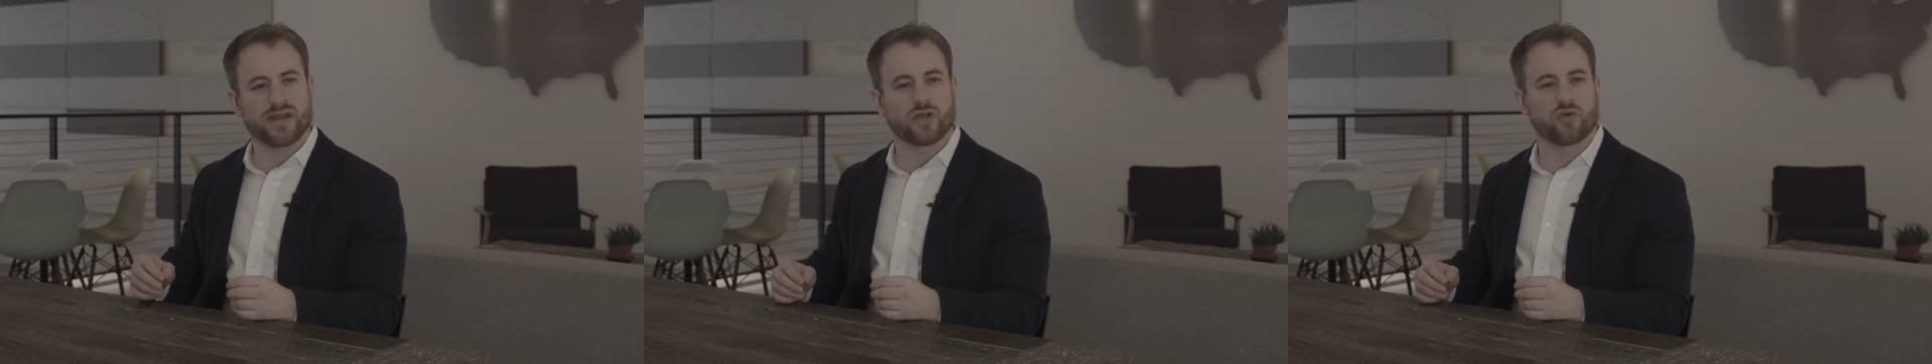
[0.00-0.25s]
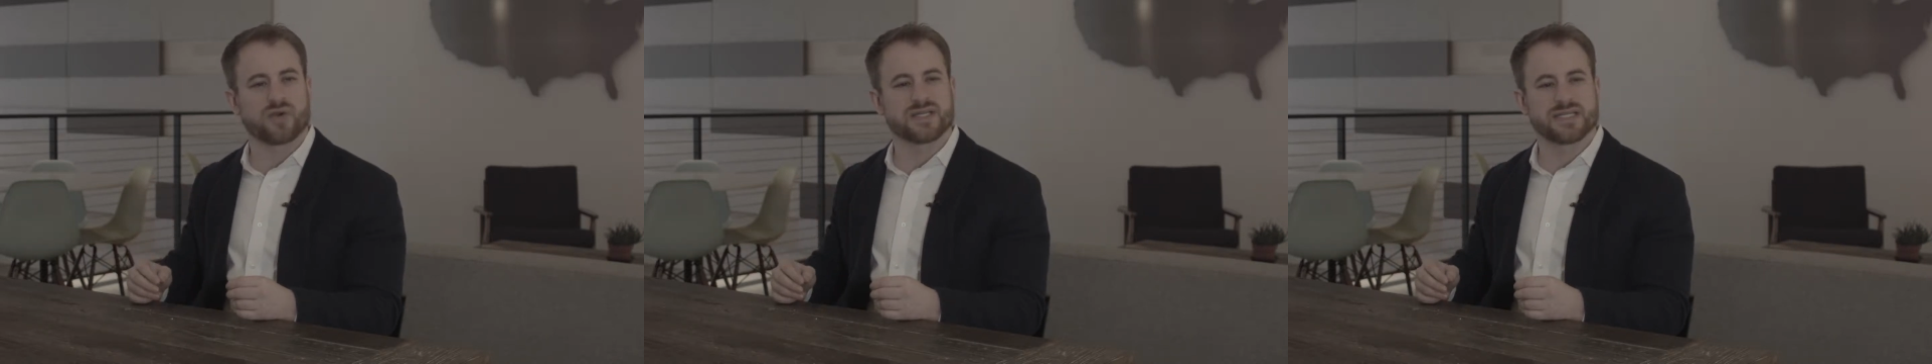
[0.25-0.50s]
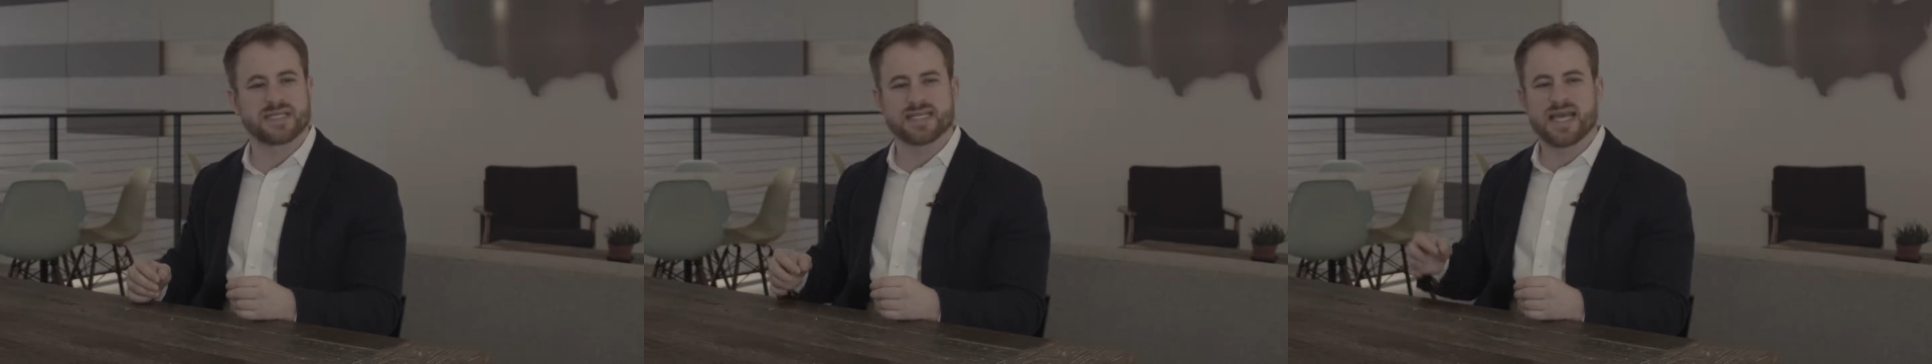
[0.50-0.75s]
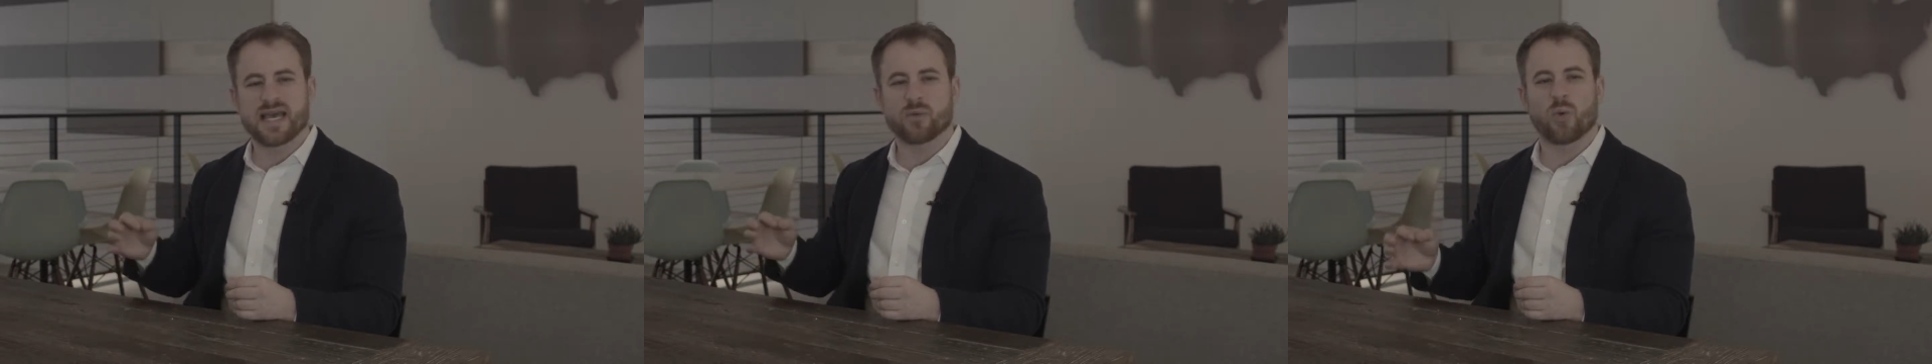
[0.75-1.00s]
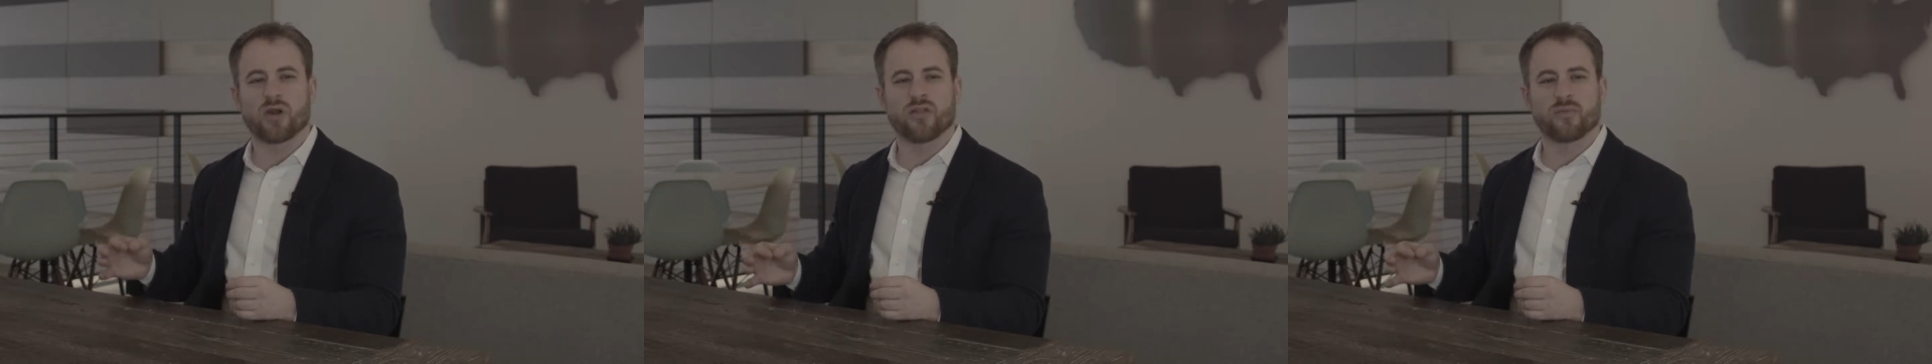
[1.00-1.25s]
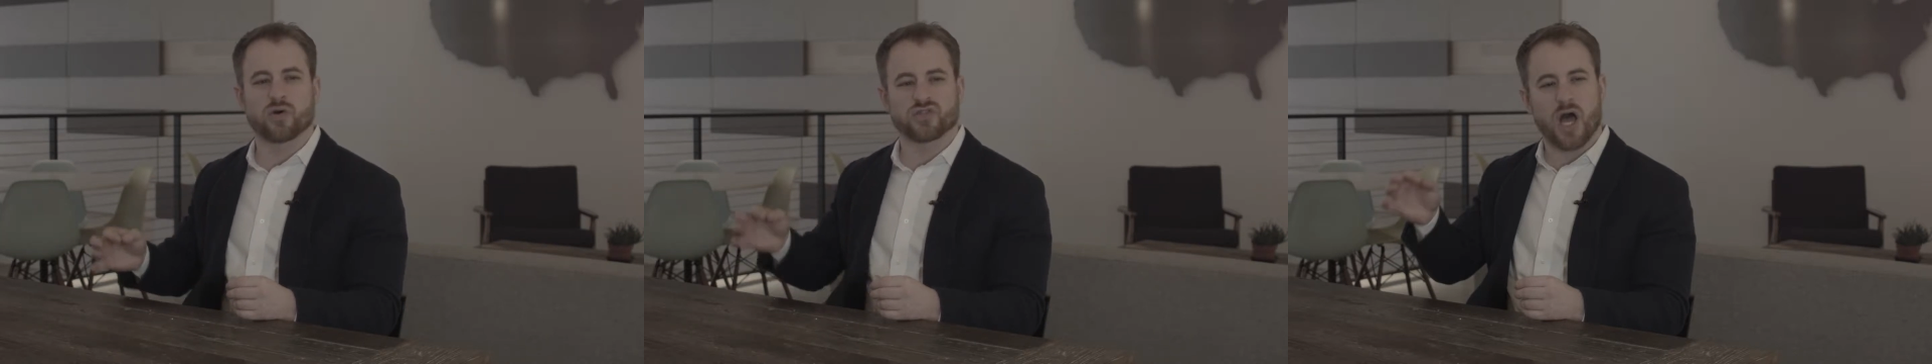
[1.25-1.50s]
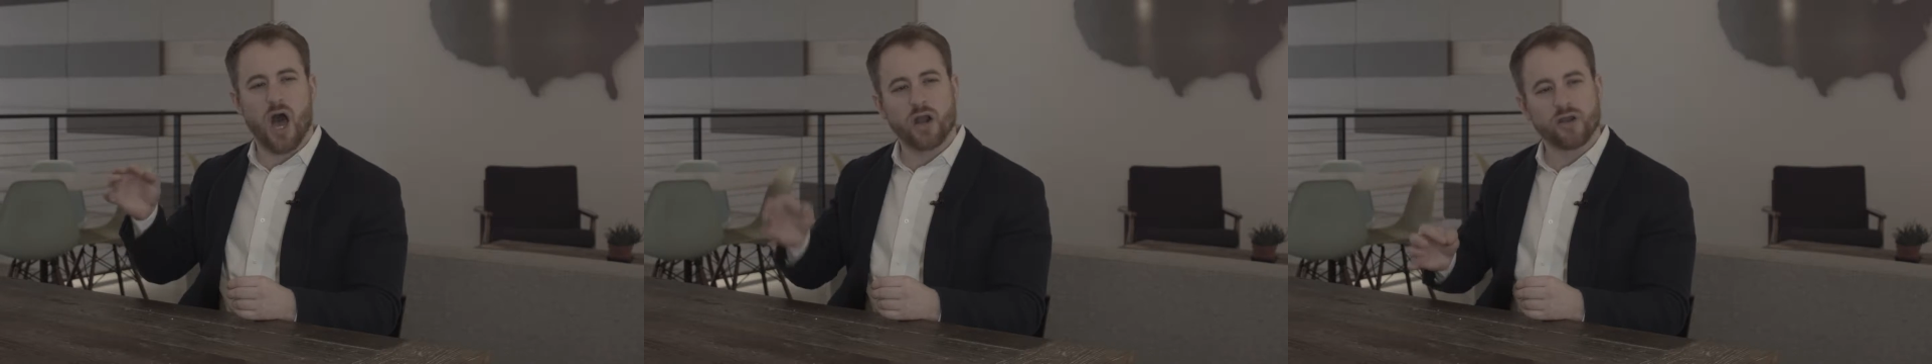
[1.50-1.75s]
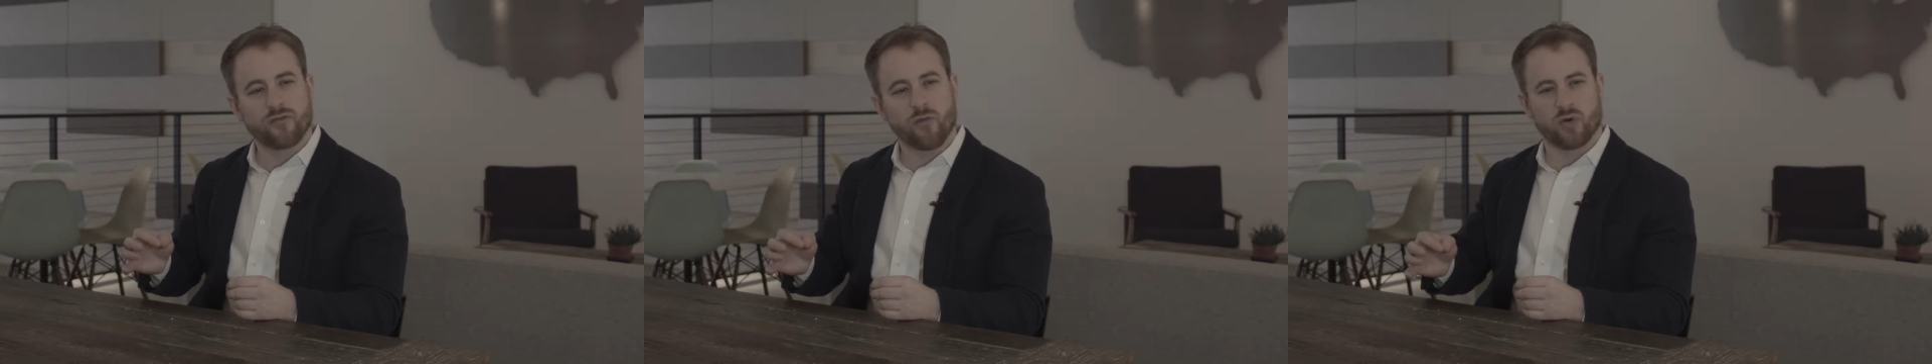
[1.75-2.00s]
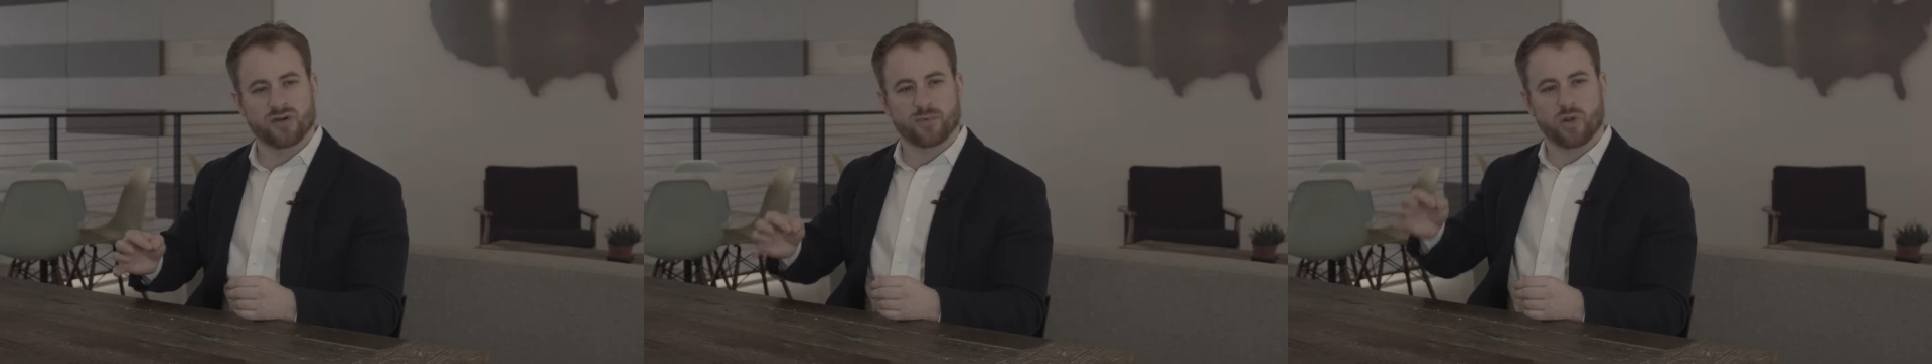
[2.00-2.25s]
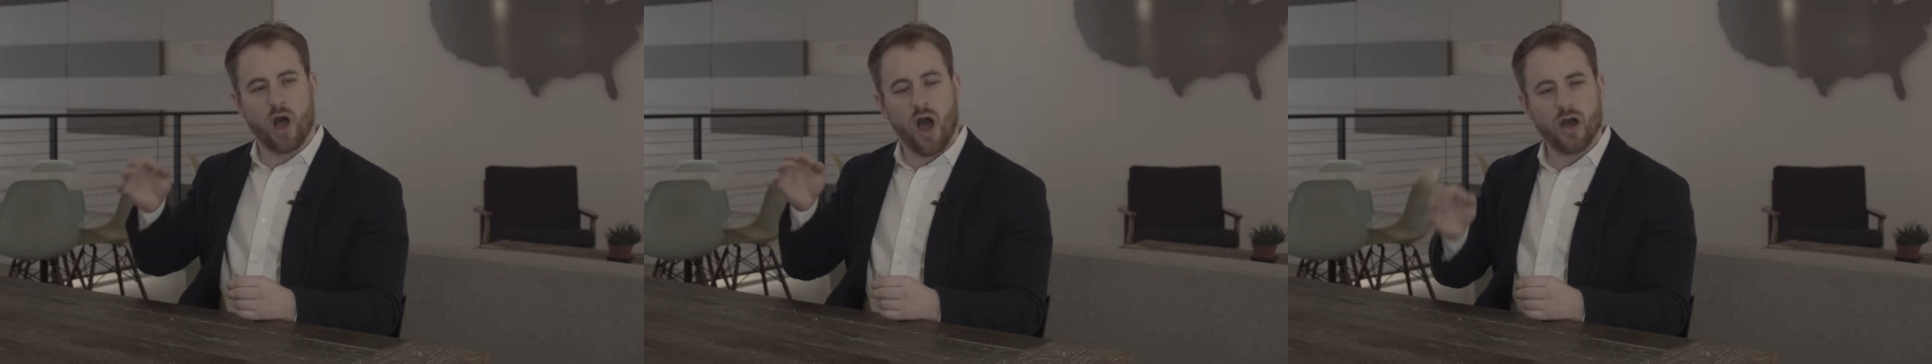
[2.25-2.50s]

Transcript: increases in one of the most unaffordable,